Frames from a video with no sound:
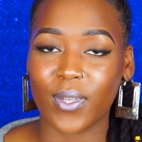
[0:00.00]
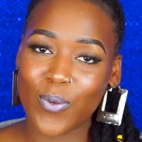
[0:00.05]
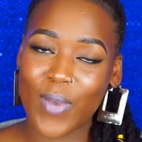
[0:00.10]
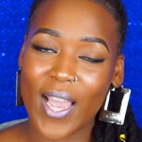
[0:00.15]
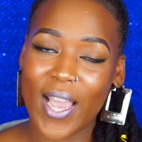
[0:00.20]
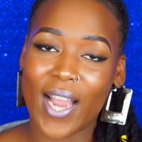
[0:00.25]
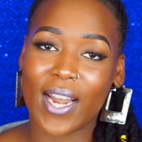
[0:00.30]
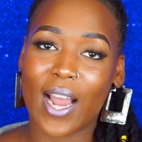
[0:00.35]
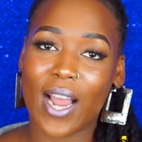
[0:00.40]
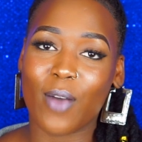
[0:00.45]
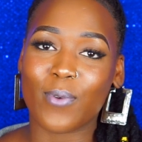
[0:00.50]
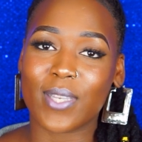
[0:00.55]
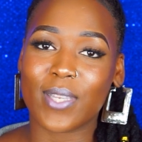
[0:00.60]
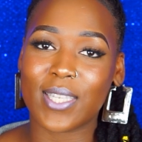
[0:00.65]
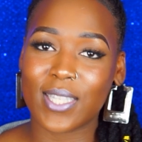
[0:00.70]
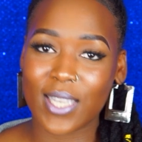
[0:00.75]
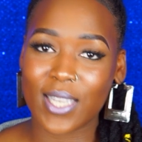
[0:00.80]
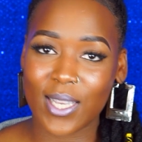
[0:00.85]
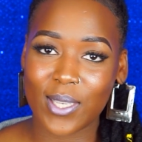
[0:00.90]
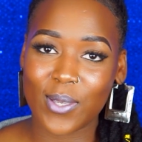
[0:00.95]
And I will
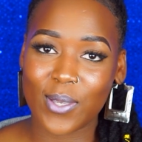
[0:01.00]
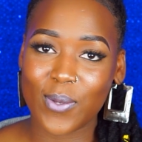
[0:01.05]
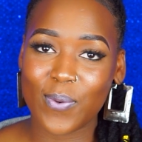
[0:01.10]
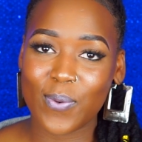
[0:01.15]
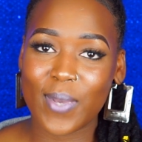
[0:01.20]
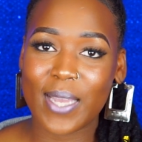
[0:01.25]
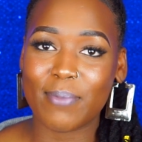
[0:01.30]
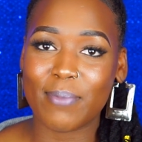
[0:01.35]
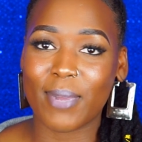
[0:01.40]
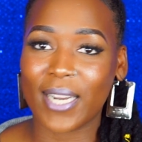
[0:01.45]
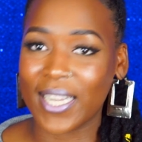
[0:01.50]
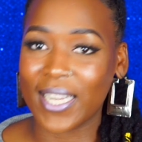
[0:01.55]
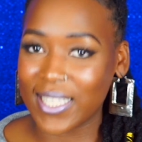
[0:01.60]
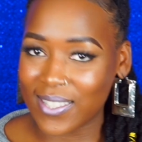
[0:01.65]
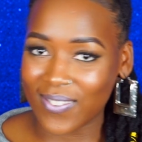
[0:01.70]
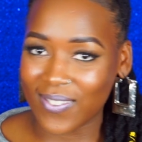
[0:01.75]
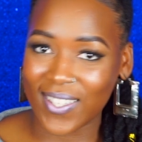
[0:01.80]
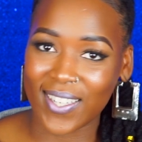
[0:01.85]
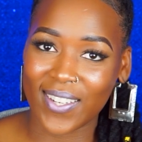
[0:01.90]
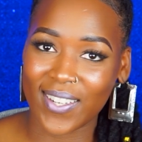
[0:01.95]
see you in my next
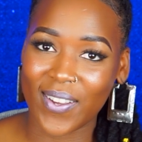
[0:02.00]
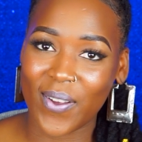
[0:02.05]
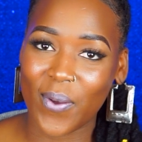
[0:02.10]
video.